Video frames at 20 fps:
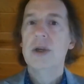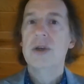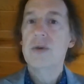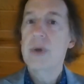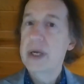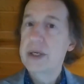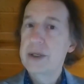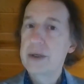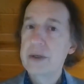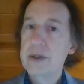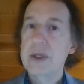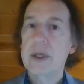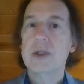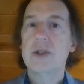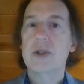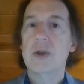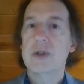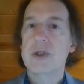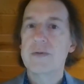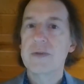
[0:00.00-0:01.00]
directors,
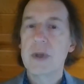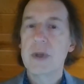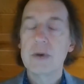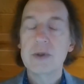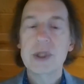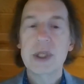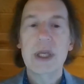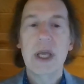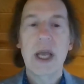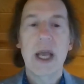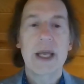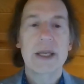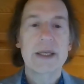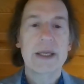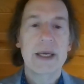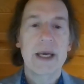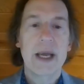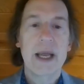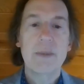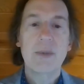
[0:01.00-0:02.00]
Joseph Losey and
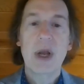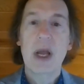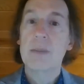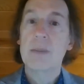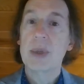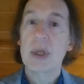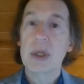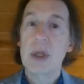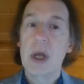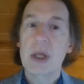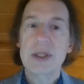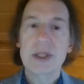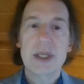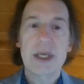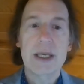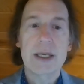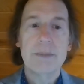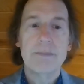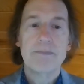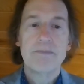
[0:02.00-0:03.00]
Abraham
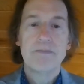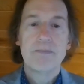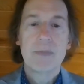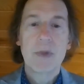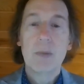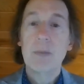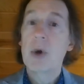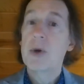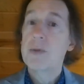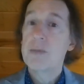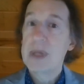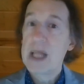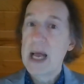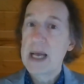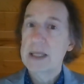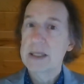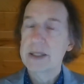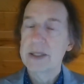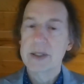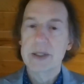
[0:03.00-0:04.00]
Polonsky, both
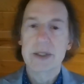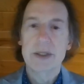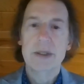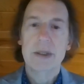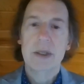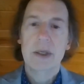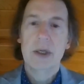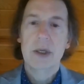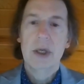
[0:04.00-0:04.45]
blacklisted,